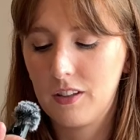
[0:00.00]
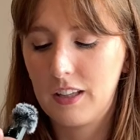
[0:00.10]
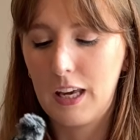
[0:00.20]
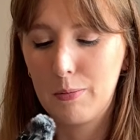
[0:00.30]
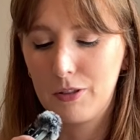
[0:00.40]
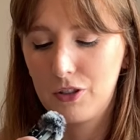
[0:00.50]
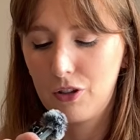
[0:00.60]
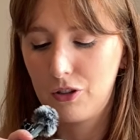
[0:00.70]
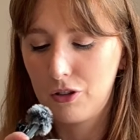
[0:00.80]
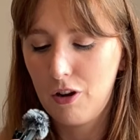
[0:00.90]
cables
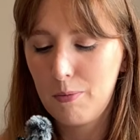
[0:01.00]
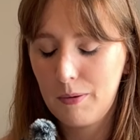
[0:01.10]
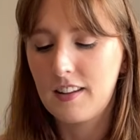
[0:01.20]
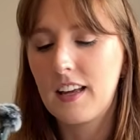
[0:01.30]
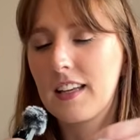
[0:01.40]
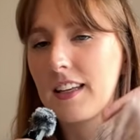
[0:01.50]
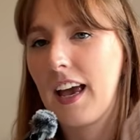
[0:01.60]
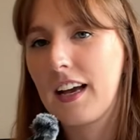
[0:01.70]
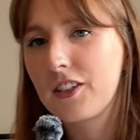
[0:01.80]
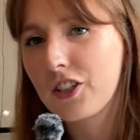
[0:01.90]
on the top, and then
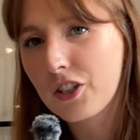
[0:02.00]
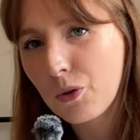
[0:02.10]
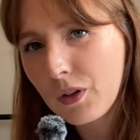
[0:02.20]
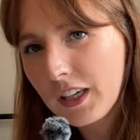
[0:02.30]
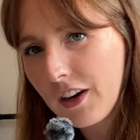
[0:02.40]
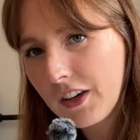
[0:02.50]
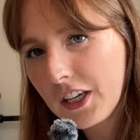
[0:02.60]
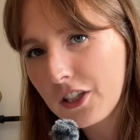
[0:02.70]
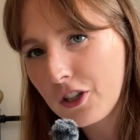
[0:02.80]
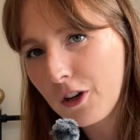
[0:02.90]
yeah, just
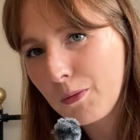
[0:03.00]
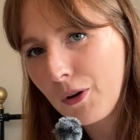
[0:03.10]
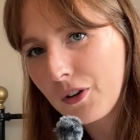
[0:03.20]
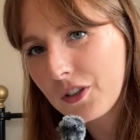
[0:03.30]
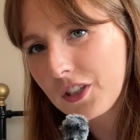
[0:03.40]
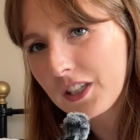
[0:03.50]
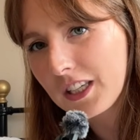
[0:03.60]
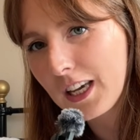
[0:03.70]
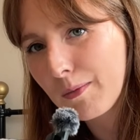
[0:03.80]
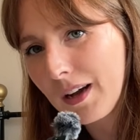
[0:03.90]
ordinary toe box, the
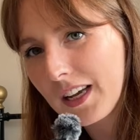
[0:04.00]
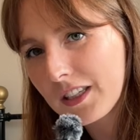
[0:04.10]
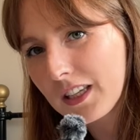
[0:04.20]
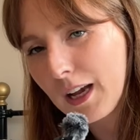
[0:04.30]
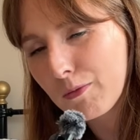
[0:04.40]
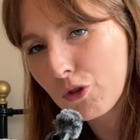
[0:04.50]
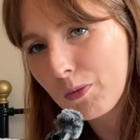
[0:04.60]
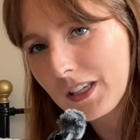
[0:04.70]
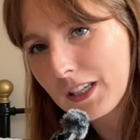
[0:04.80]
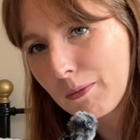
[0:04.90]
same as the I'm So
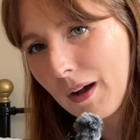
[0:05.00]
Basic